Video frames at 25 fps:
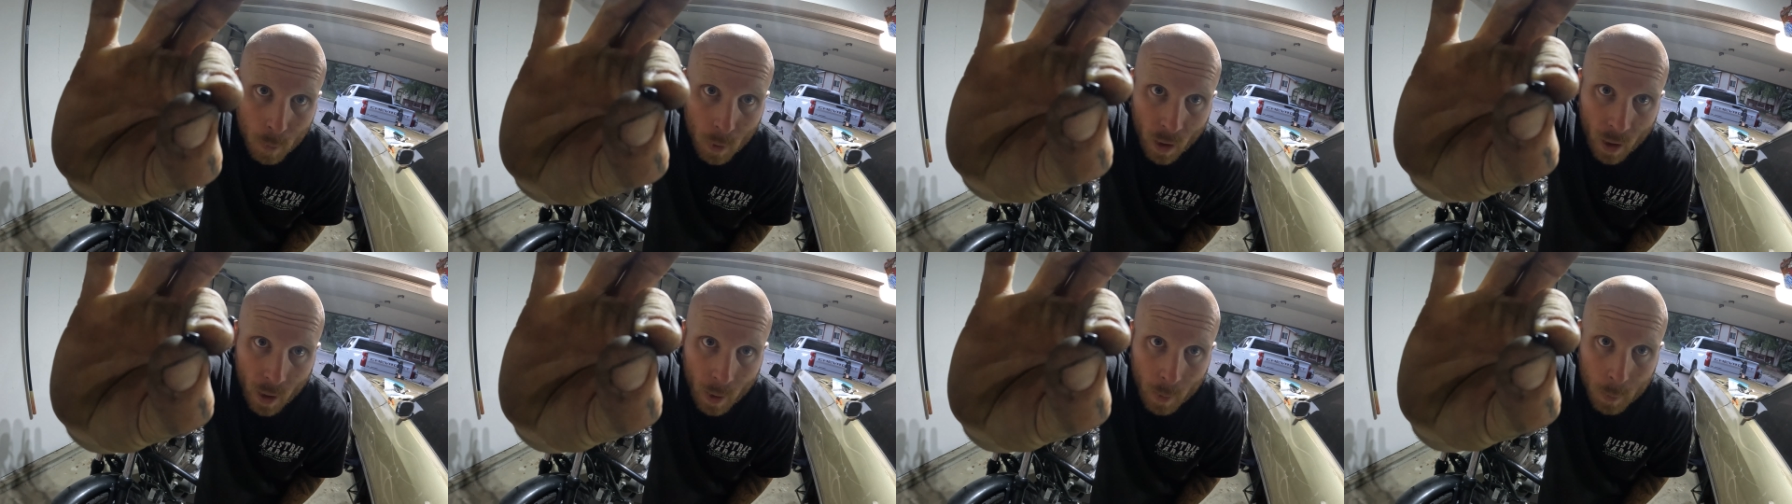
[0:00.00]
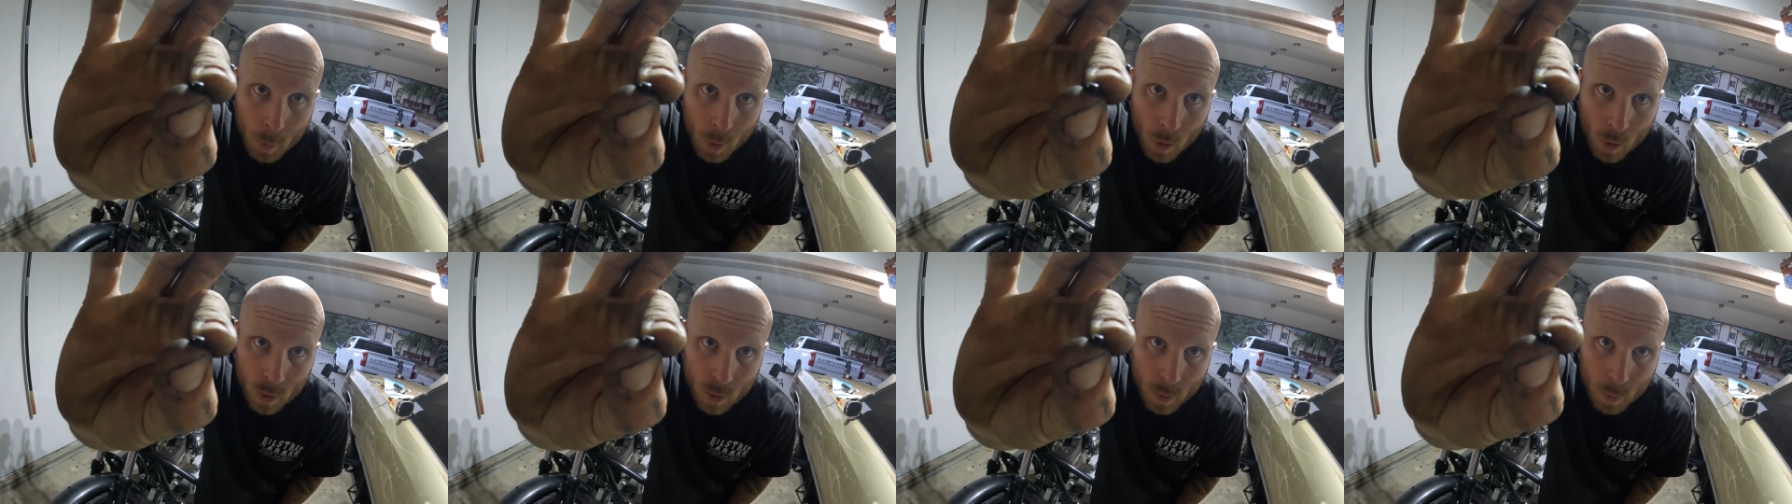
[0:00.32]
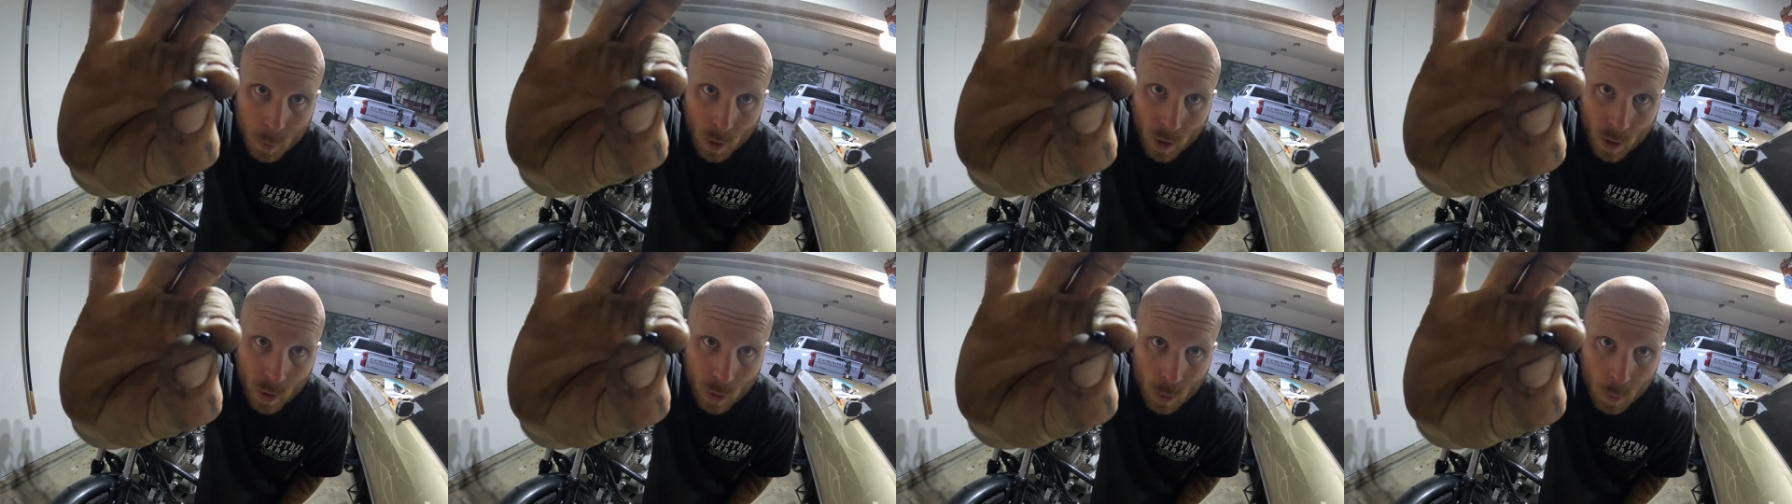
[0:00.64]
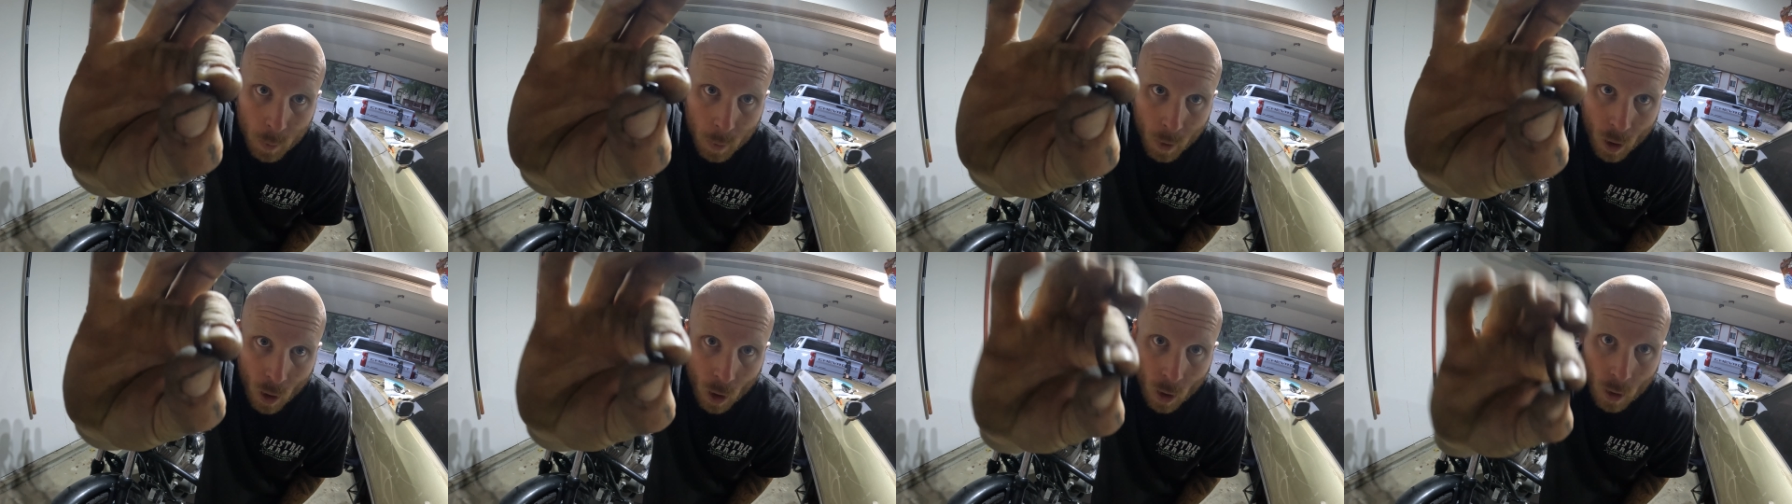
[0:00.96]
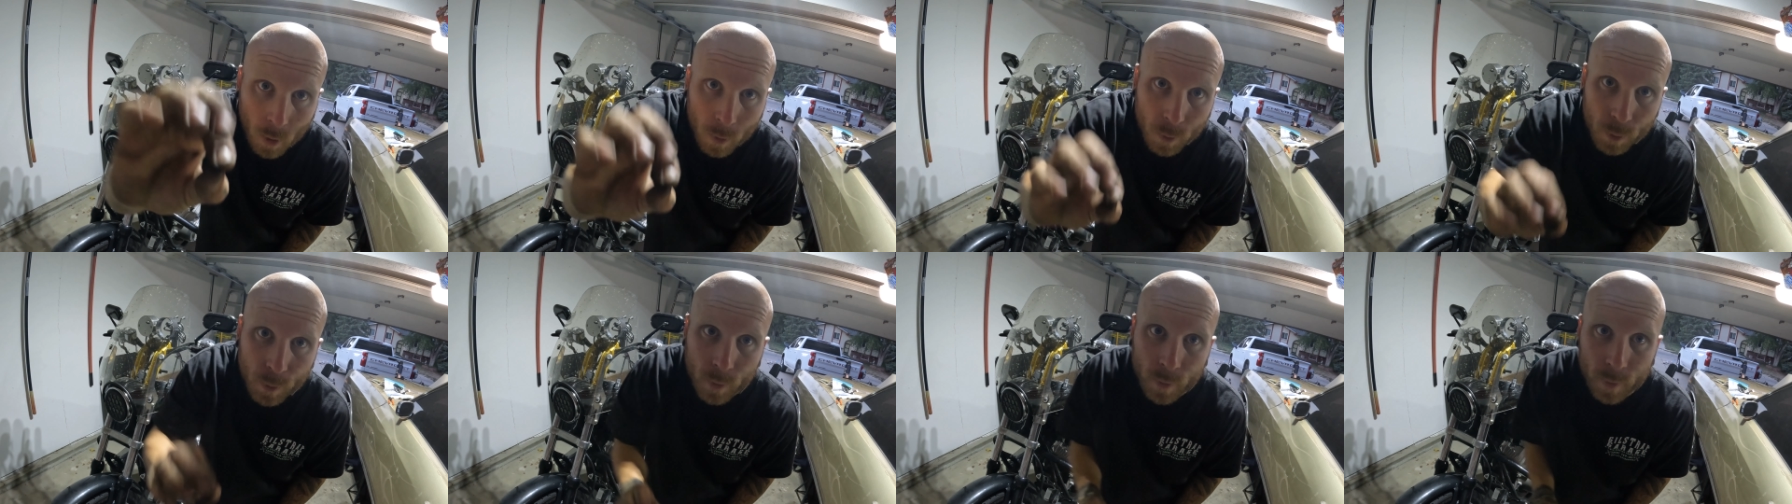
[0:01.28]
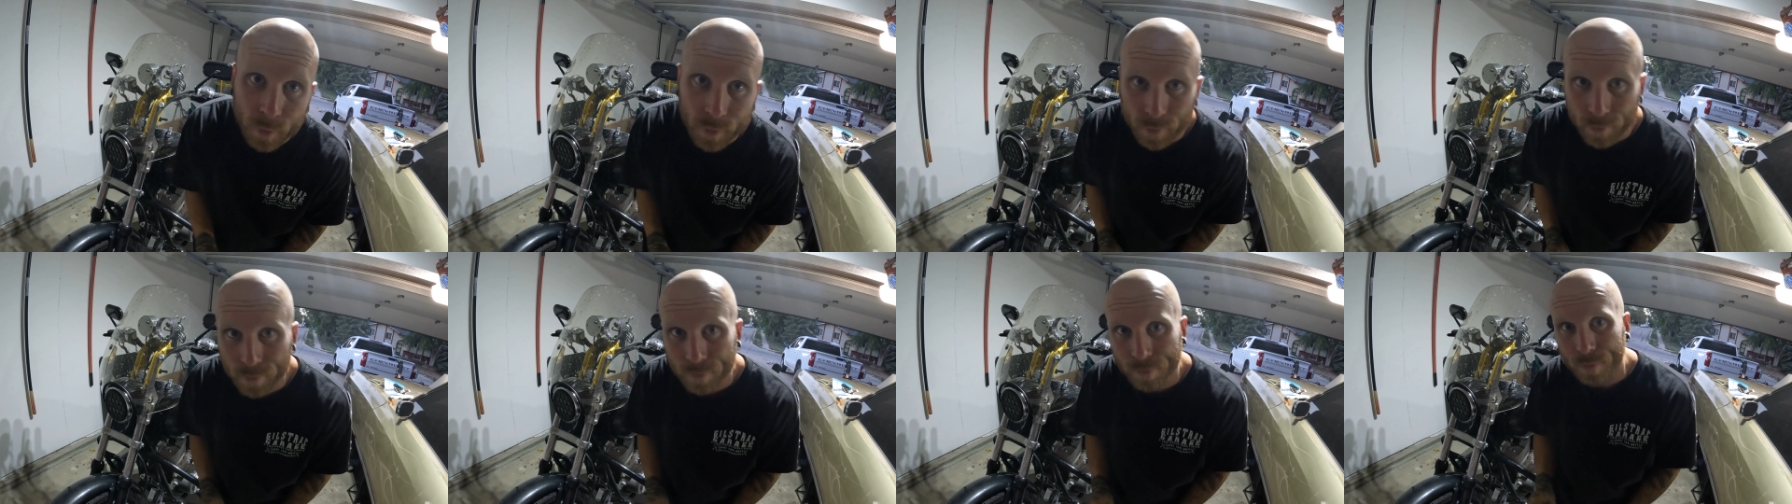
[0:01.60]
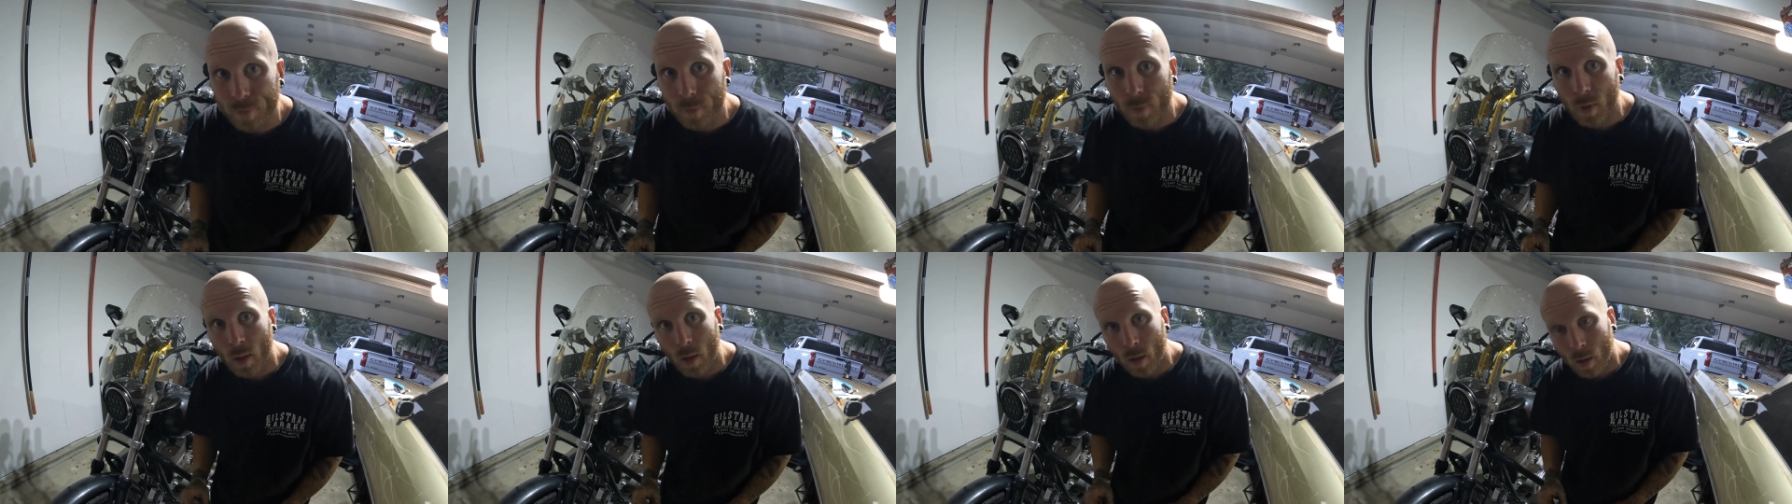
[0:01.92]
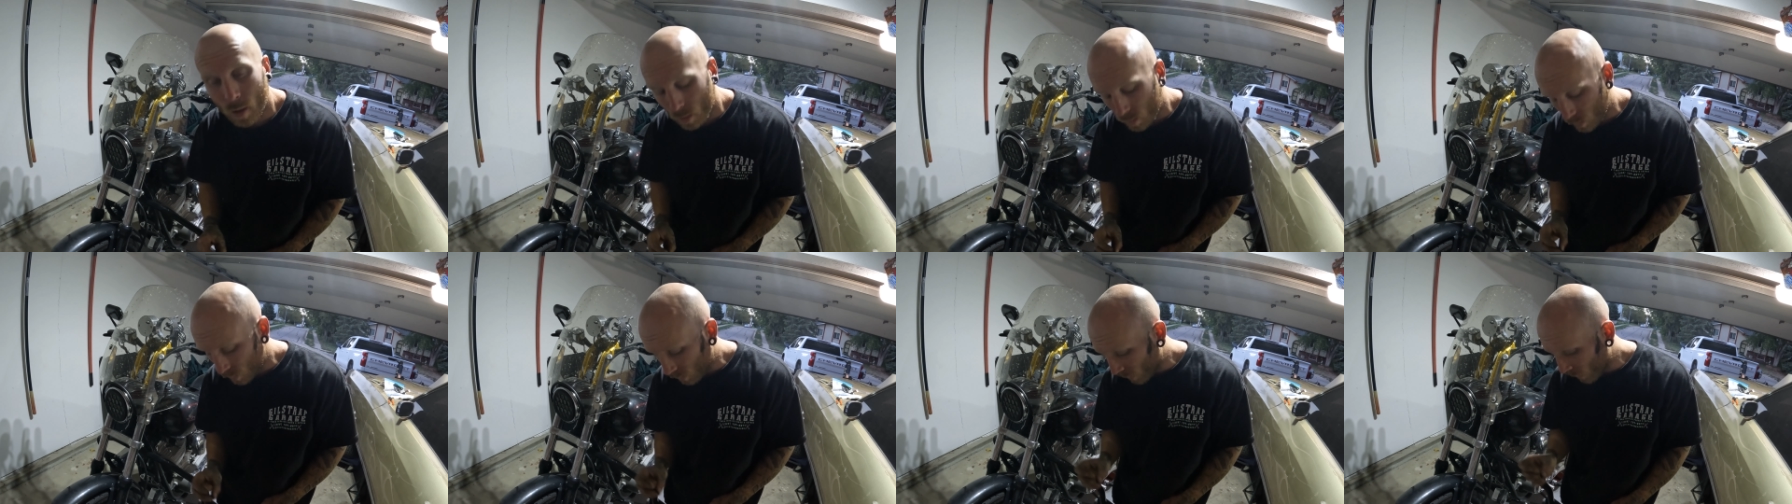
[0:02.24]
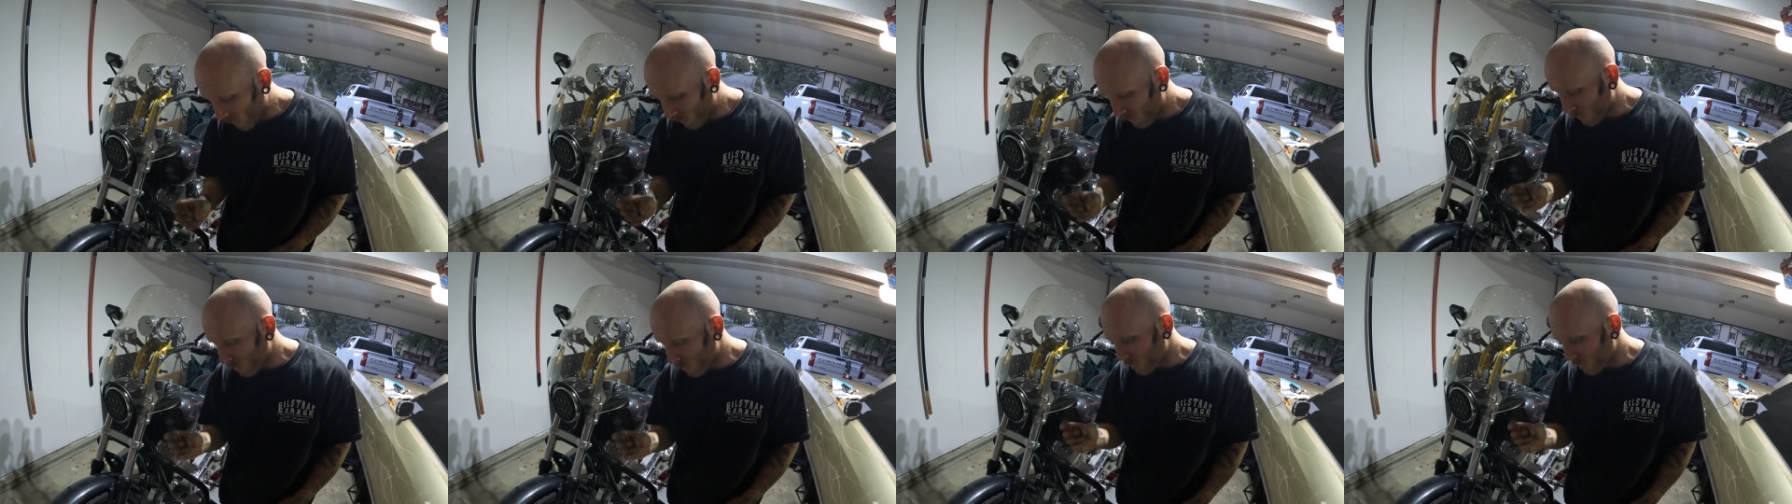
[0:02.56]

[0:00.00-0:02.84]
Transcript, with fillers: but I broke the brand new part. That